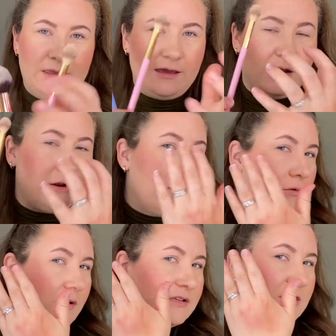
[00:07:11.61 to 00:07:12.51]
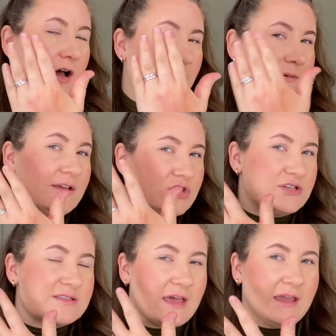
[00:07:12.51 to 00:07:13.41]
and go on top and
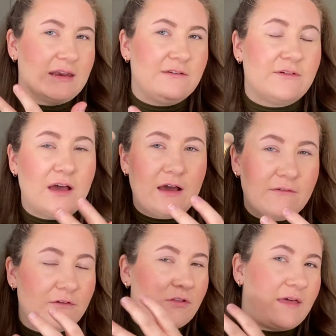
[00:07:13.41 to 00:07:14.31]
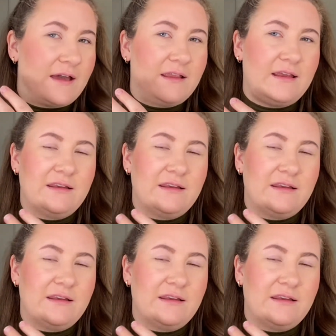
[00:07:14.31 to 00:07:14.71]
just kind of cover that